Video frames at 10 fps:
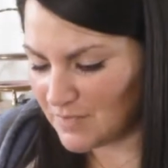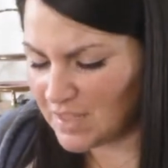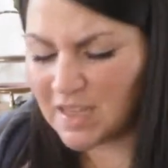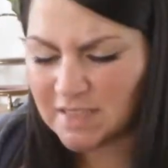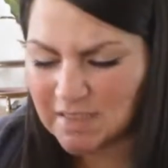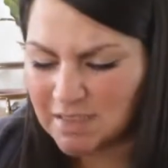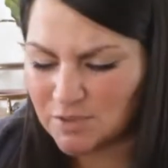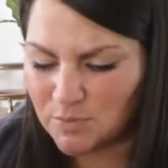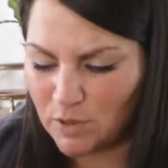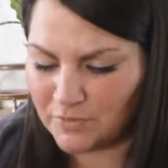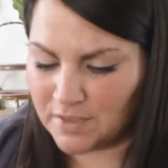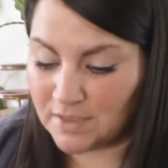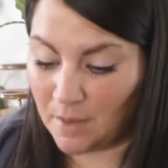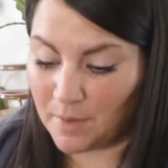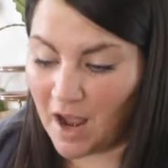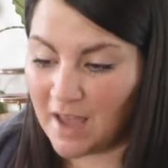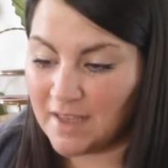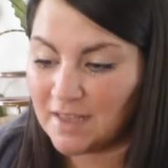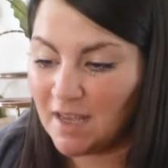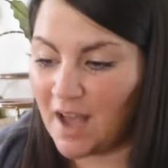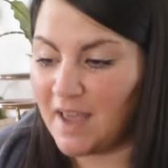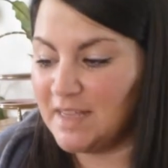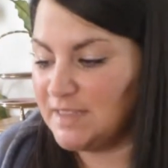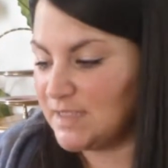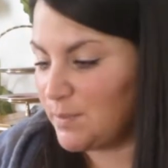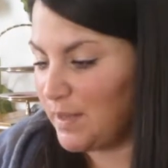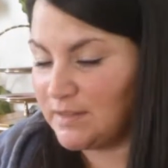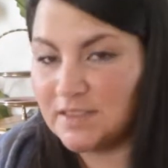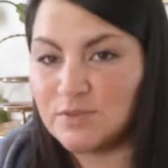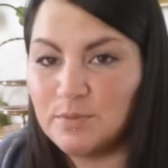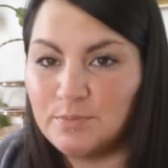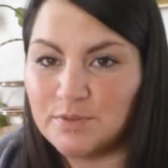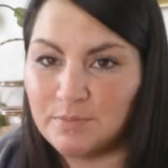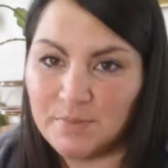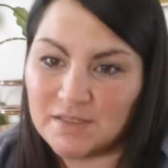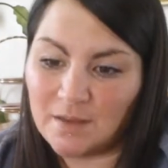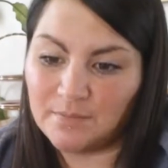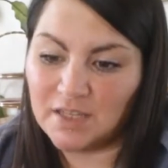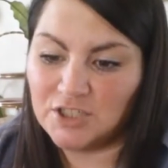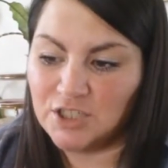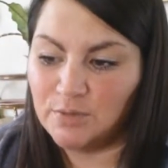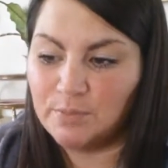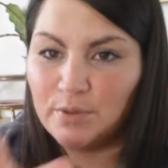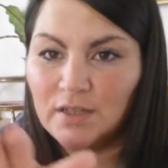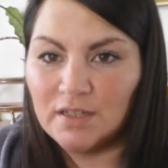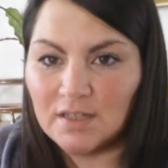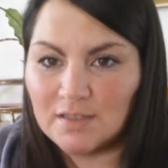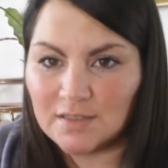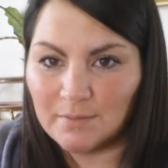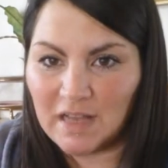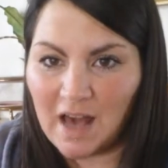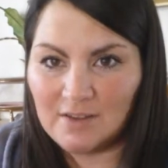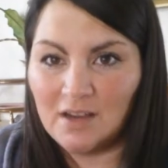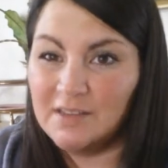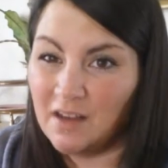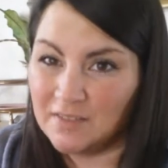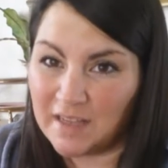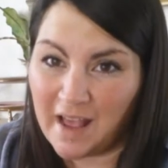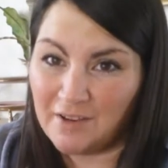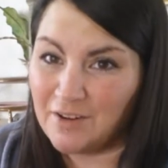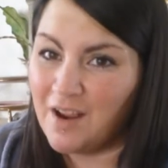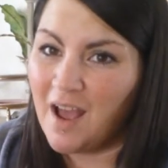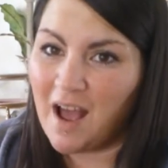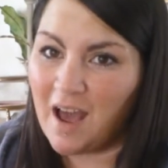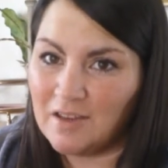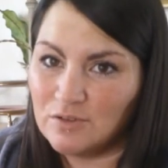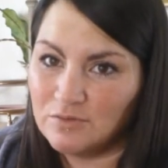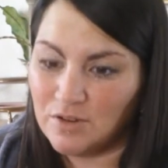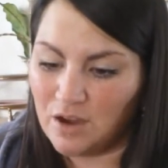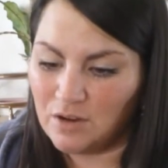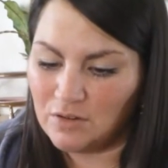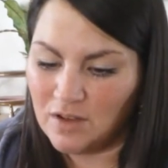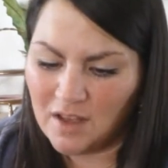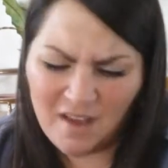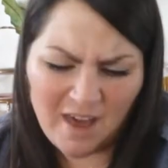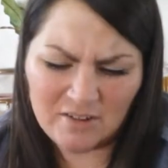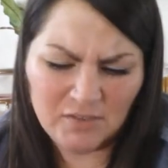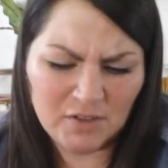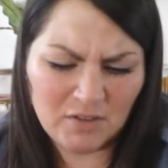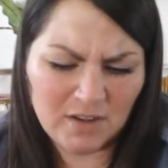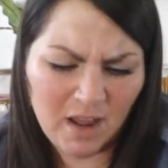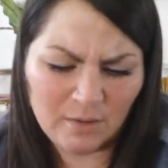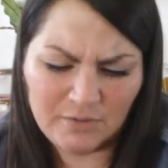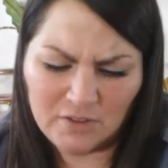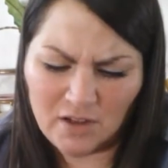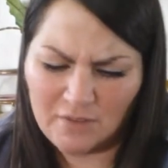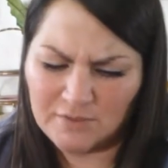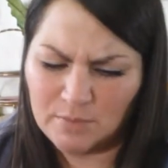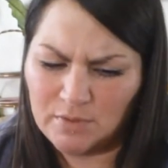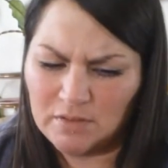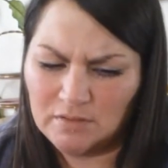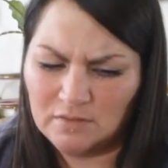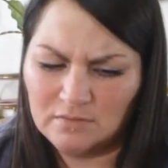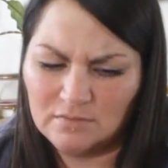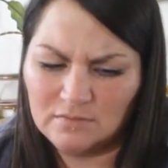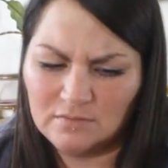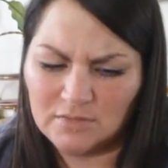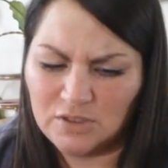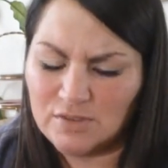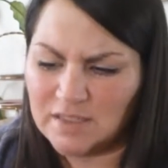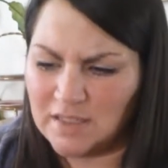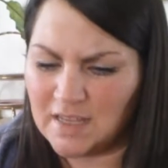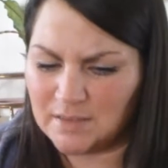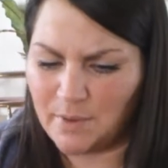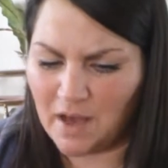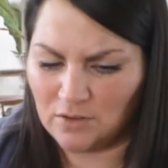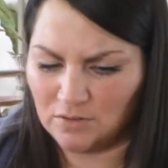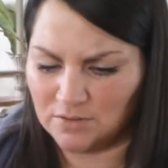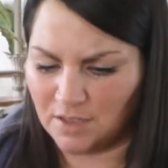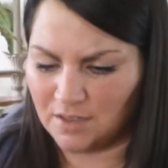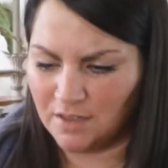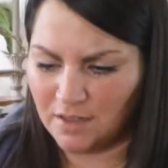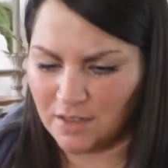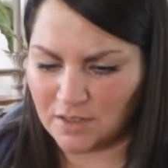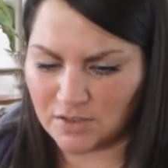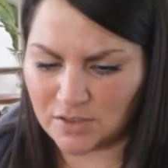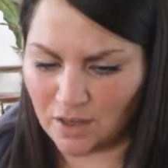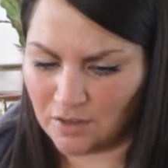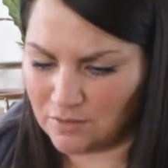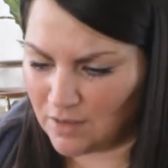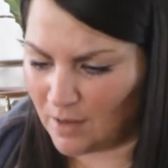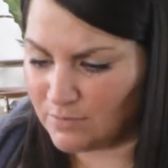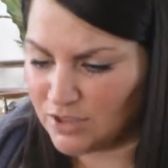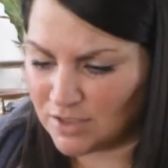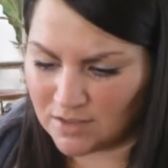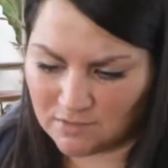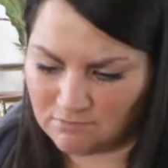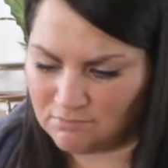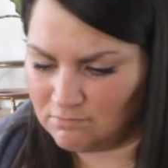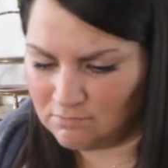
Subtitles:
like I said, this is more for design, but I anticipate this would be something she would put something hot on the counter. I don't know. I don't even know that I would feel comfortable using it as a pot holder. So, I'm just